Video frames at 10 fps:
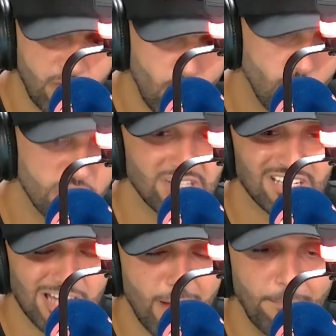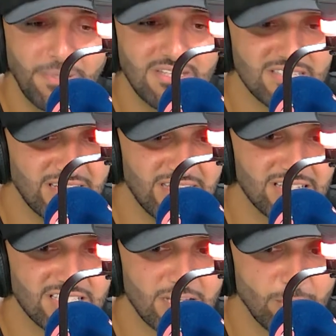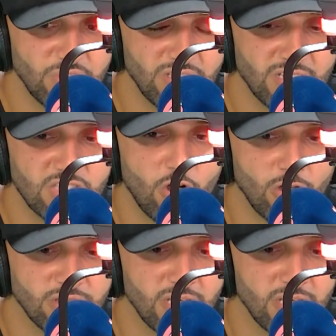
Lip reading: course, the Champions League is something that's on